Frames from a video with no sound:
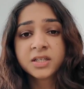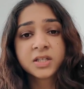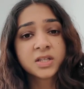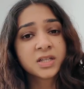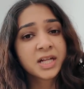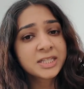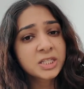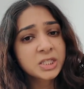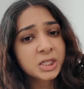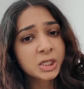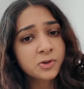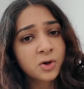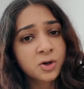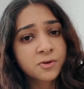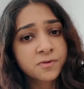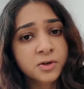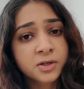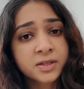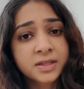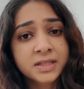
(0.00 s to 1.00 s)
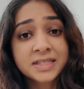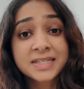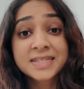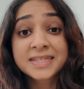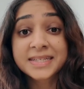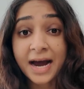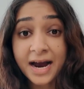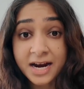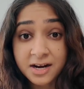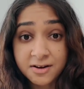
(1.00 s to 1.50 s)
Let's go over the
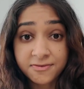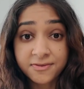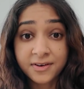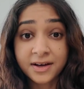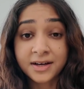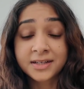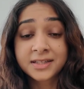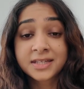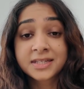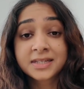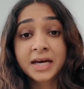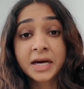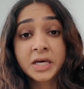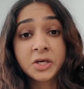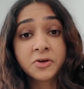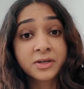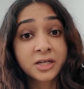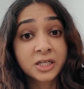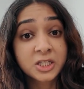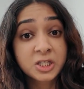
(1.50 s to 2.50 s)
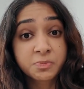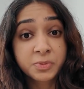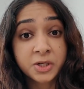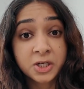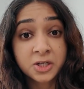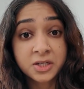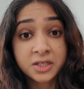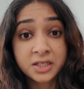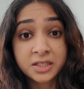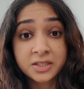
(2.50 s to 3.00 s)
side effects that you can
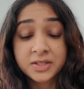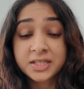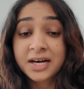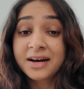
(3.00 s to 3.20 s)
experience